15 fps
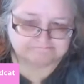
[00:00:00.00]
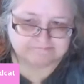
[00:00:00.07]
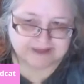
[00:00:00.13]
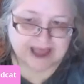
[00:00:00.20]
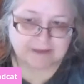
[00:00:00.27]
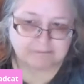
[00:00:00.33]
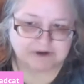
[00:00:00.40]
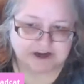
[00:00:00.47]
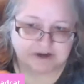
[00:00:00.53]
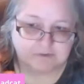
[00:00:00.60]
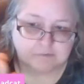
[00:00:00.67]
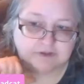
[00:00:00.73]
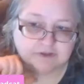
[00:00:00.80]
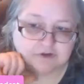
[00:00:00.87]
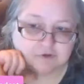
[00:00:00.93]
happening
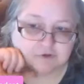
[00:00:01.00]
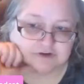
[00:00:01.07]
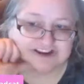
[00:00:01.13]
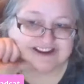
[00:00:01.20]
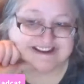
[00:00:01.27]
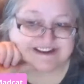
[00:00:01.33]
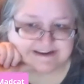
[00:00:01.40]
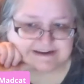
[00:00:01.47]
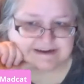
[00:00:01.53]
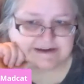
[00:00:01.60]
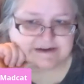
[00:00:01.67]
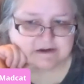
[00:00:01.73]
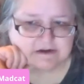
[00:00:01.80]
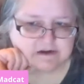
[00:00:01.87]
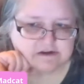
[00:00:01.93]
with your key.
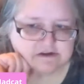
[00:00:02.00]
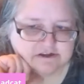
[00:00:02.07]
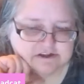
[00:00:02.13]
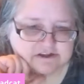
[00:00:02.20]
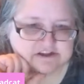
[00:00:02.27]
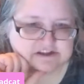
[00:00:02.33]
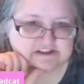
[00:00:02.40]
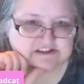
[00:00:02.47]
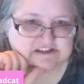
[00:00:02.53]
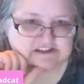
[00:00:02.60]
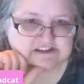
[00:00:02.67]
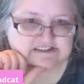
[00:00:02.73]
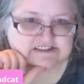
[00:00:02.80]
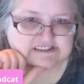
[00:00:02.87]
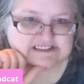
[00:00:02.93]

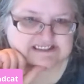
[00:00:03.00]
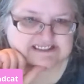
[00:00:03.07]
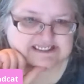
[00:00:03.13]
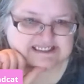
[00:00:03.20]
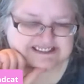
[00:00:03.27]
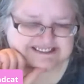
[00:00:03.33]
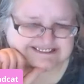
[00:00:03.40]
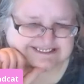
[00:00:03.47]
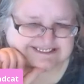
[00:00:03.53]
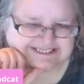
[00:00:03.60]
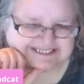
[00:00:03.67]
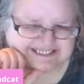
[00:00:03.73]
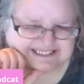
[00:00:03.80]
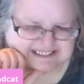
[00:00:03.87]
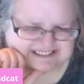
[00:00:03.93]
Which
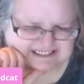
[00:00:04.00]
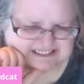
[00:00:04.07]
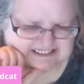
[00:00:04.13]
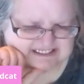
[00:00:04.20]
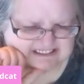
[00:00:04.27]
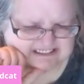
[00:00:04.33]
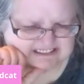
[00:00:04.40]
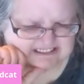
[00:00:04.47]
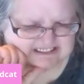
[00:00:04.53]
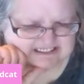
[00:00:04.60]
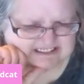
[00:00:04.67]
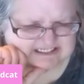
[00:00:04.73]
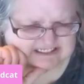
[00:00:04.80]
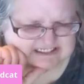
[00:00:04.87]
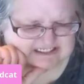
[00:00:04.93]

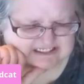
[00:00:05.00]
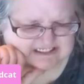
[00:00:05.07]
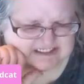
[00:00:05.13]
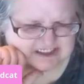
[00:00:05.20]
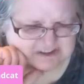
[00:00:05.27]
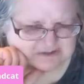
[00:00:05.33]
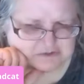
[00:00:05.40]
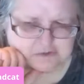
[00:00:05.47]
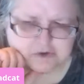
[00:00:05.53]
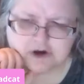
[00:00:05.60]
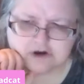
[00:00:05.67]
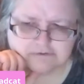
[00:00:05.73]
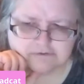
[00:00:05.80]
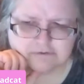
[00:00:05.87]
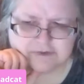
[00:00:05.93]
it's not too
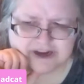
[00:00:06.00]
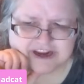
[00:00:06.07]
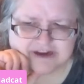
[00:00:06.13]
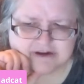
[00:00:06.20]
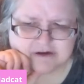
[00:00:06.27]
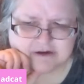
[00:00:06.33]
hard for me.